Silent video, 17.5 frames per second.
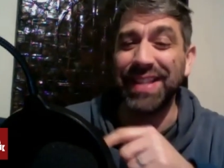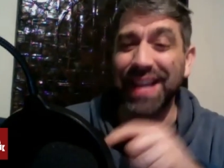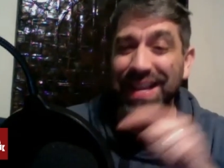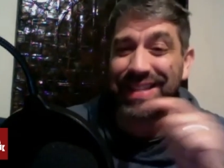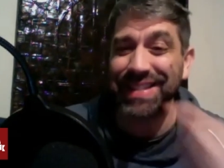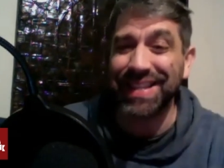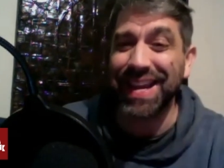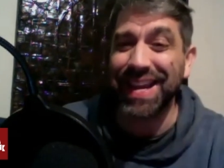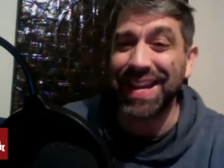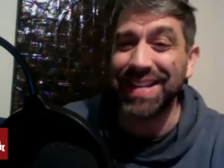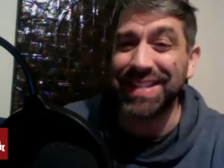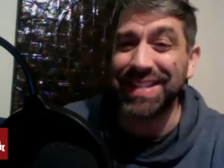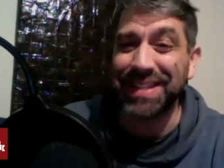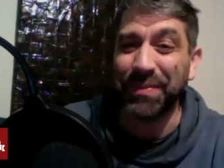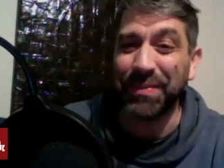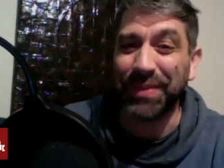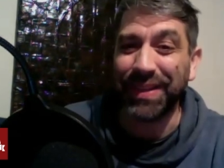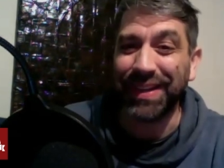That's saying
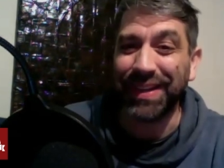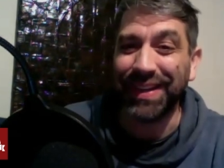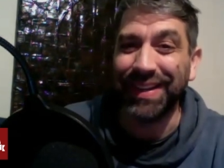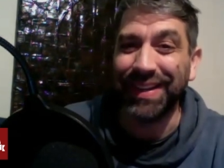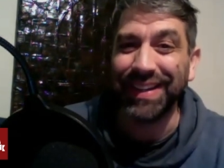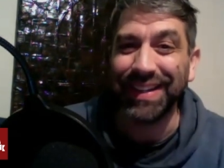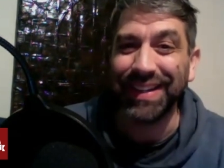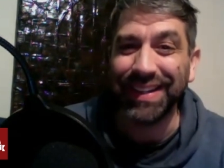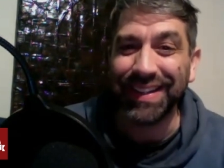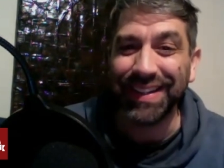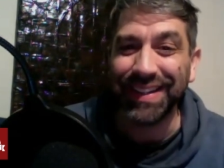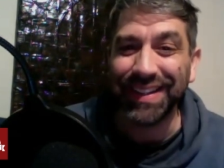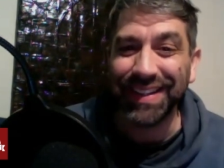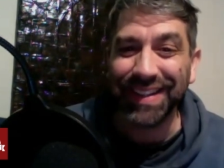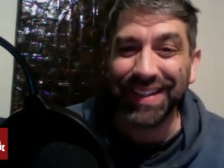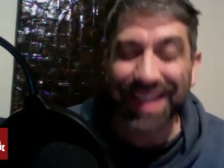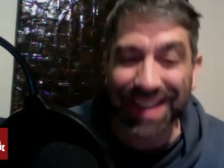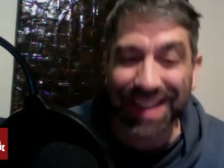something. that's a statement.
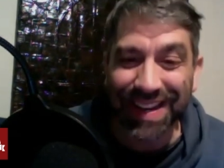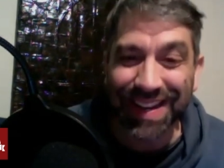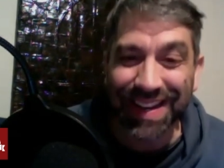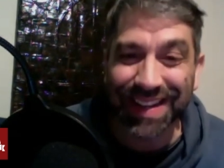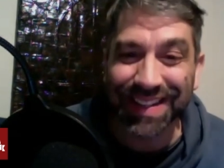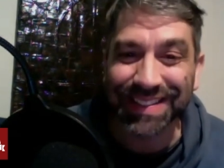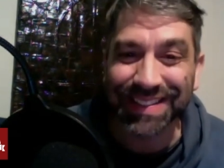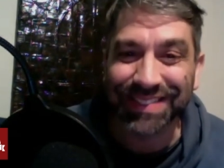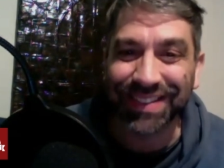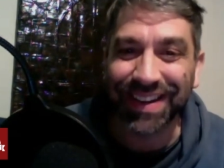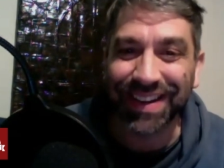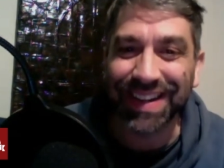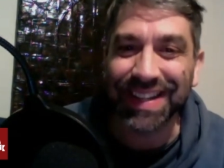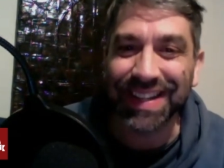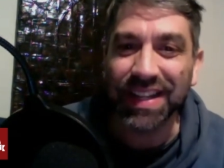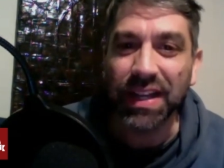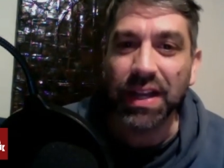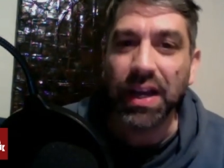That it is, statement.
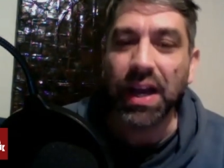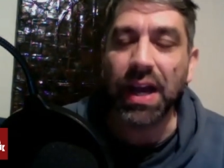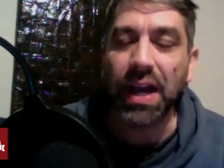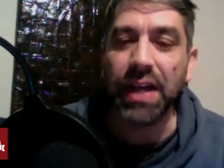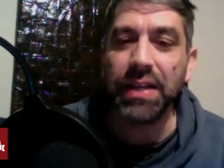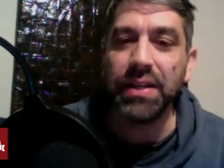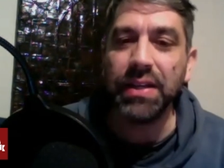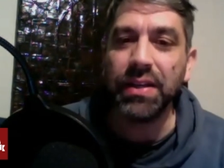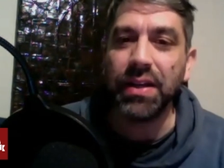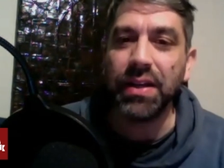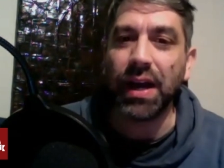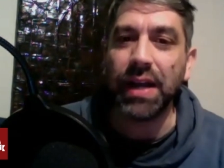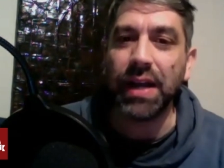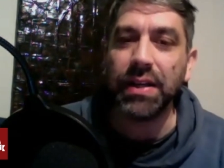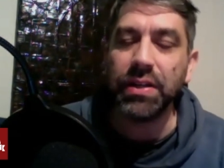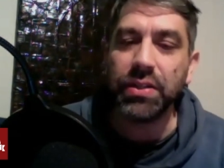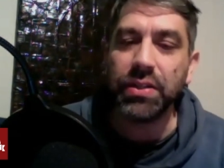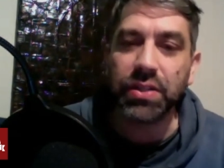right? And yeah. you
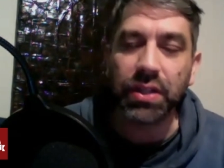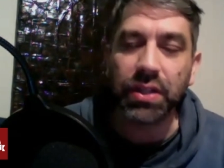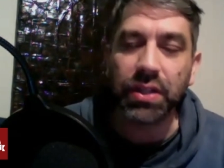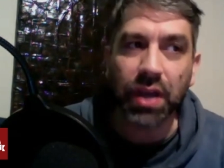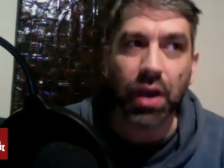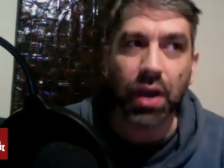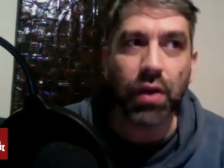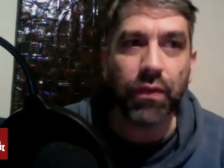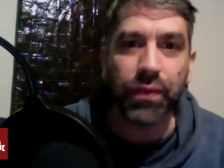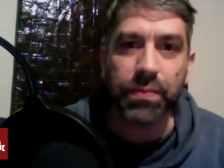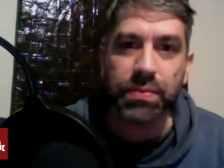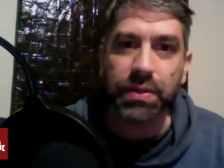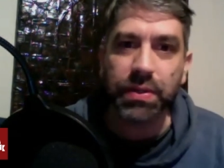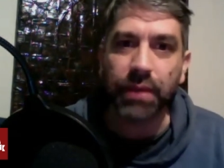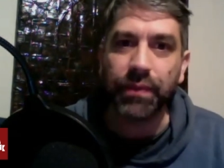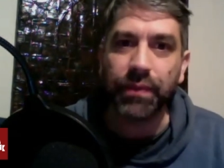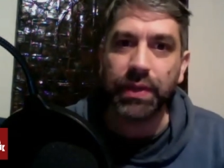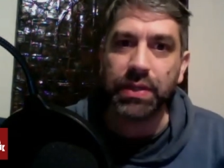and you to go from
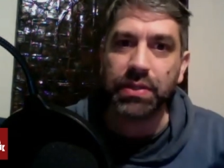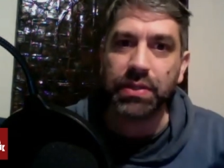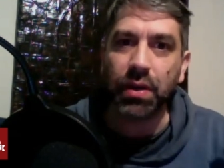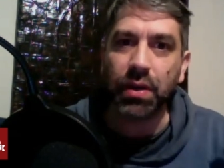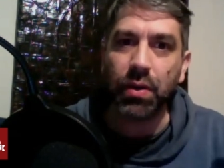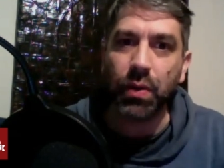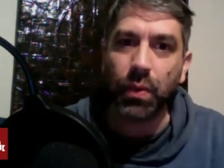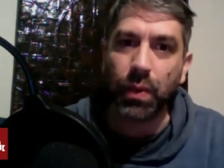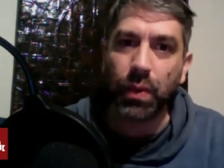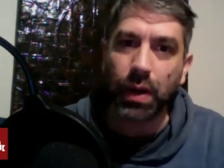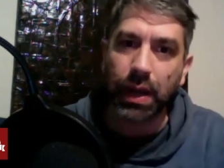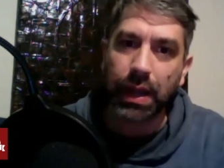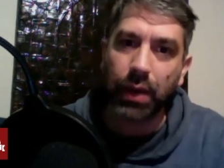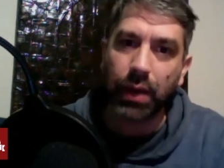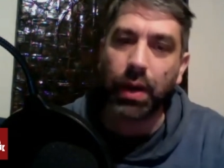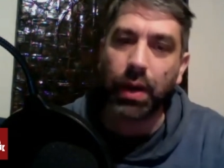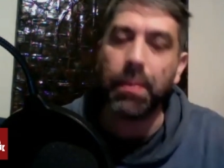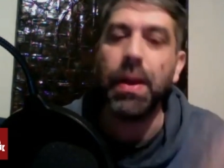something so
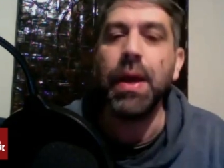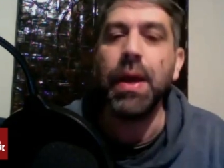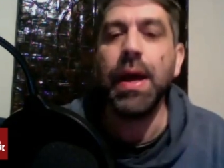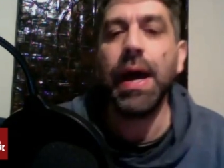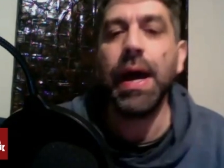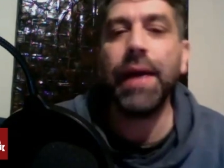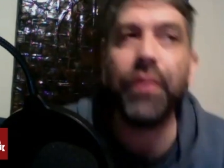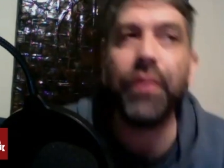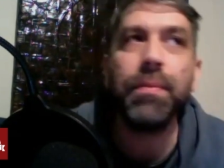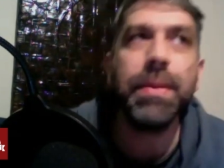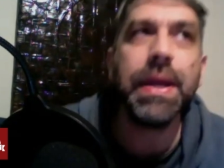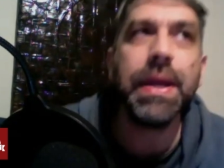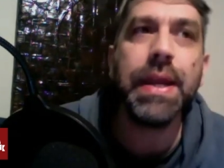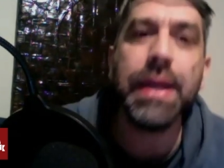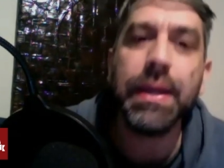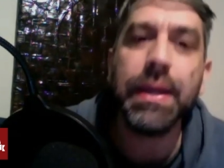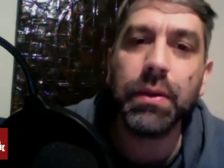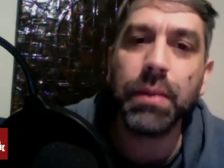held up. And for
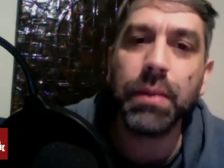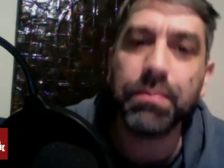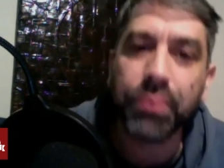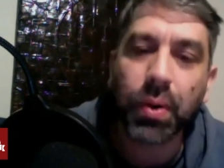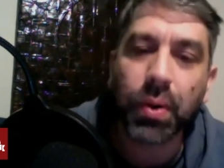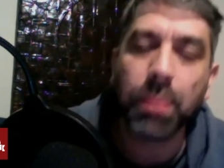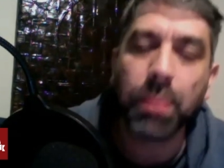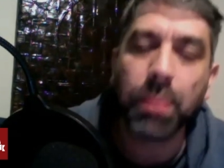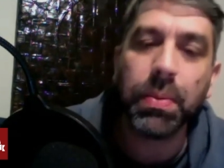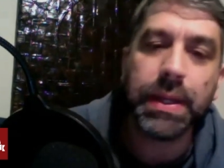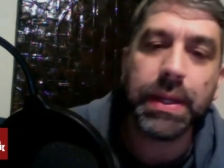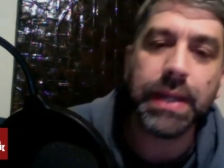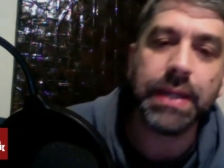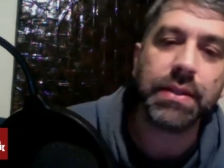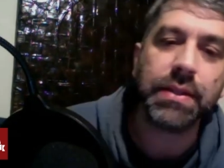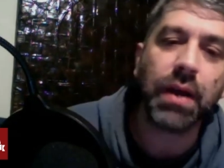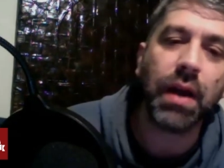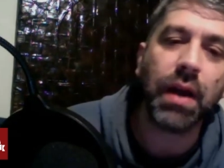me, the problem
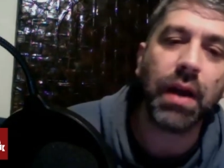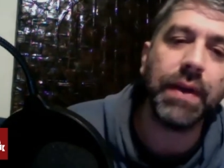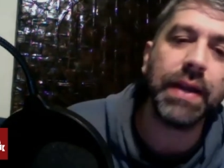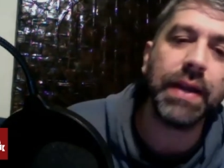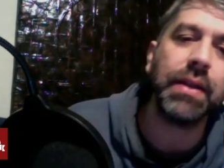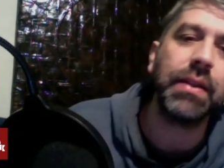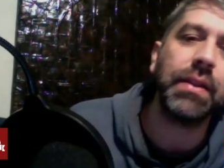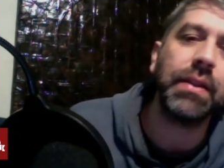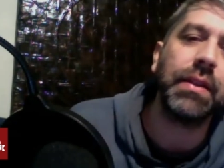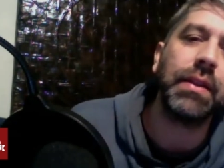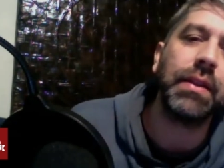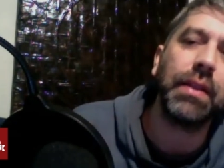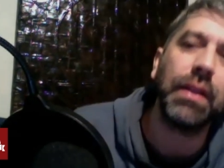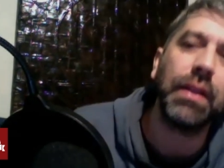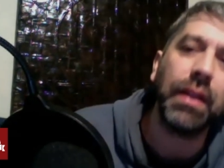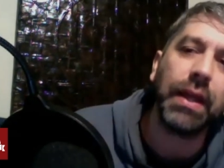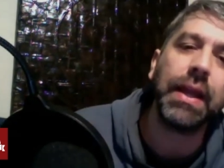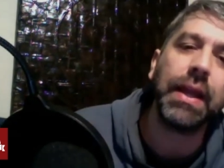is, I reckon,
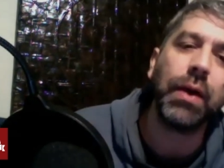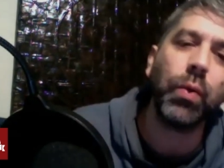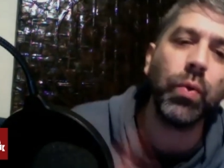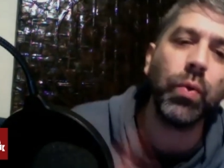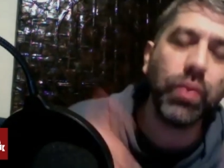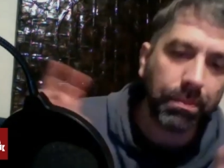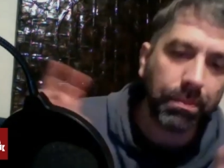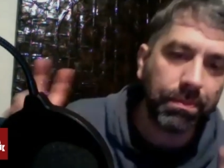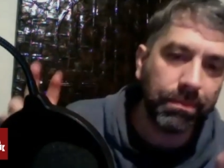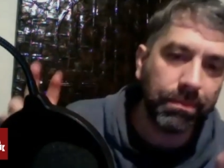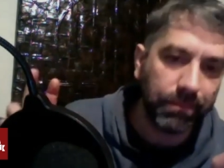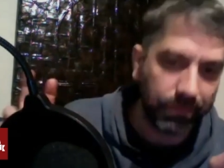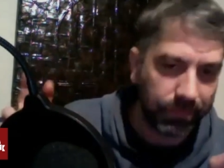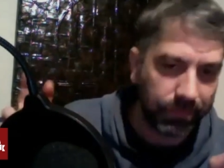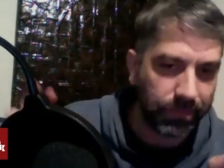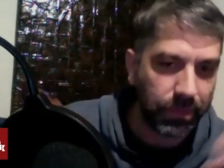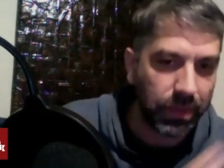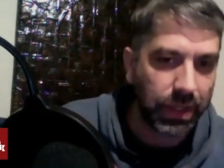like all the
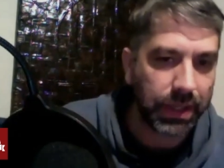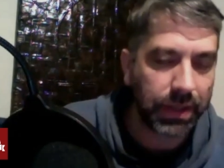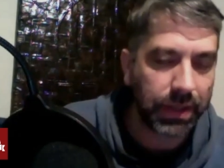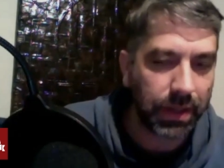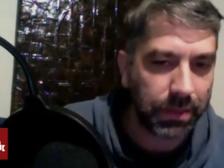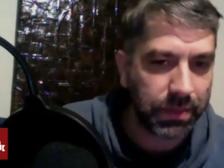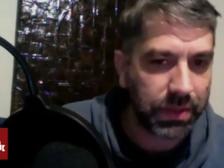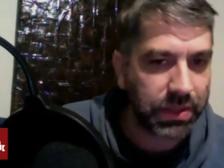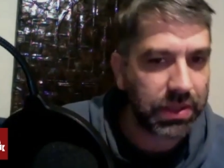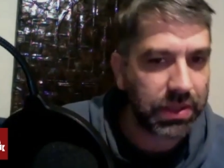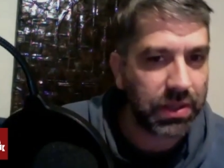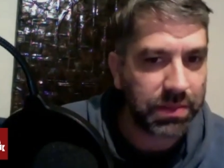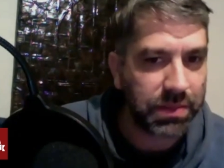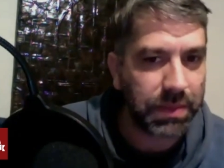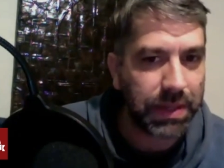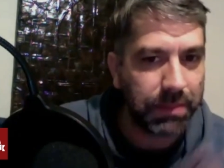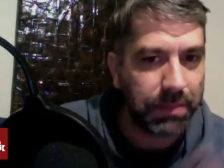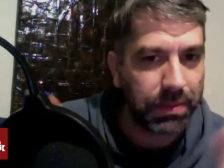like, um, excuse
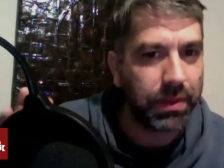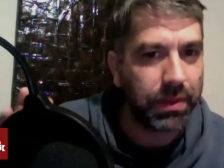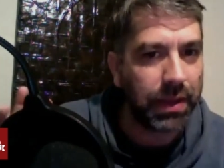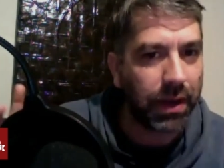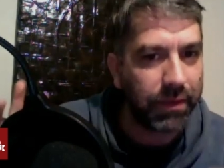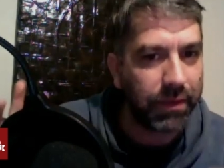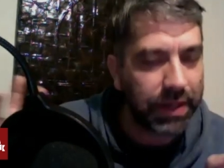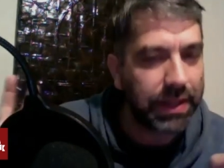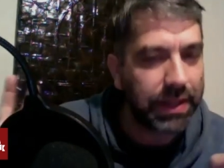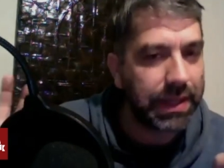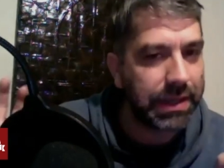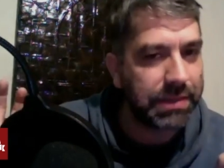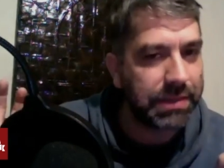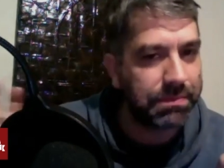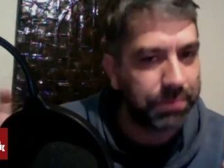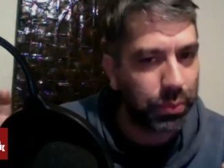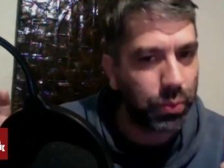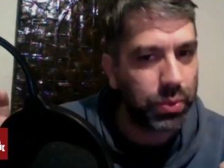me, but I reckon there's
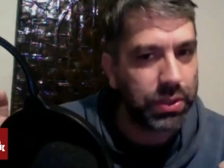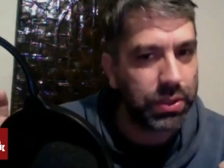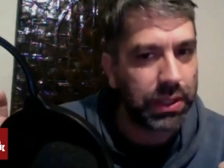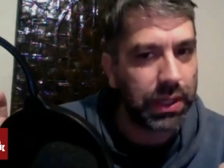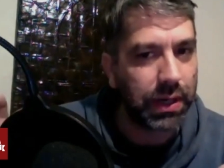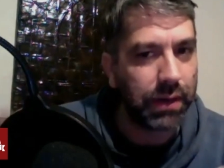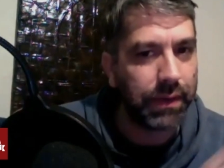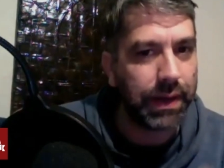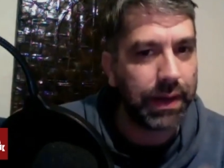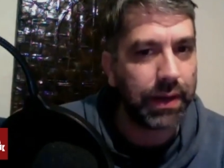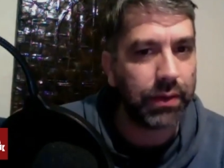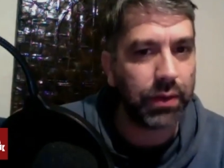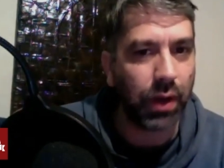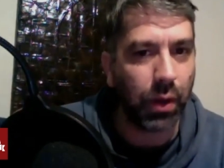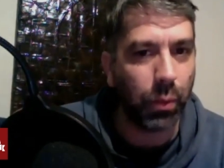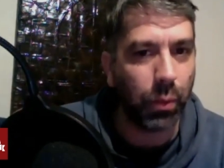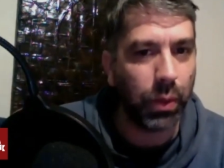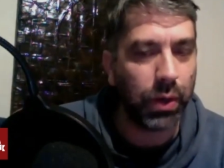bullshit around.
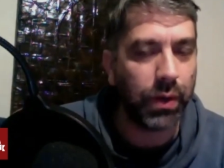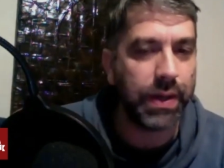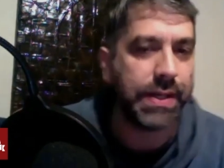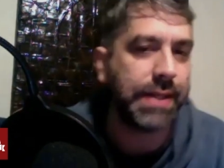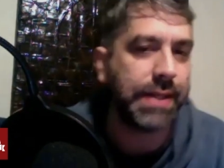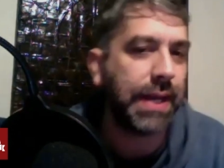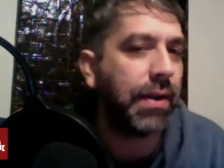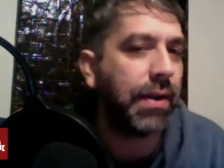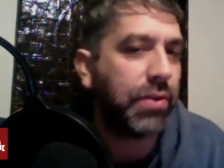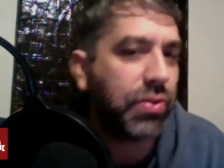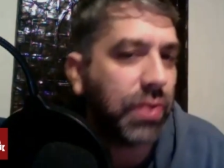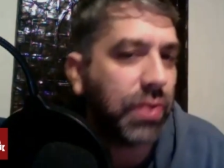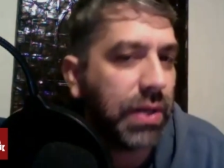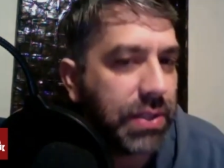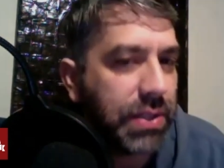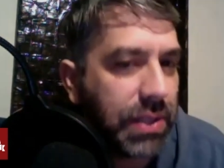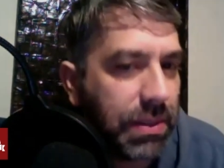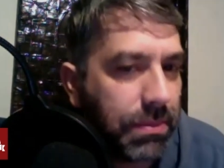We always had a
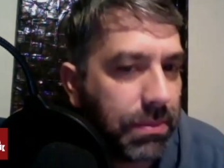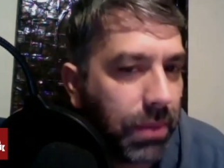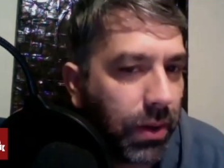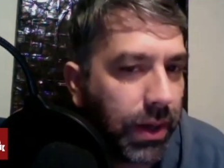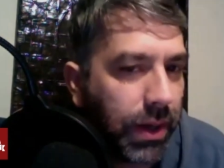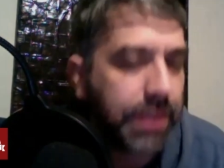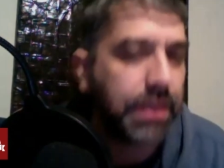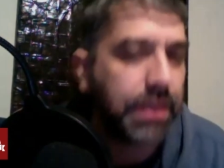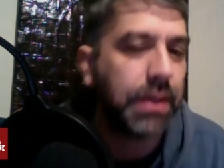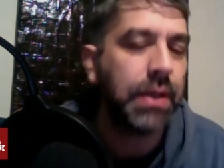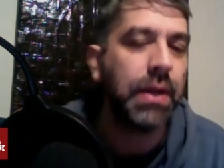trilogy in mind.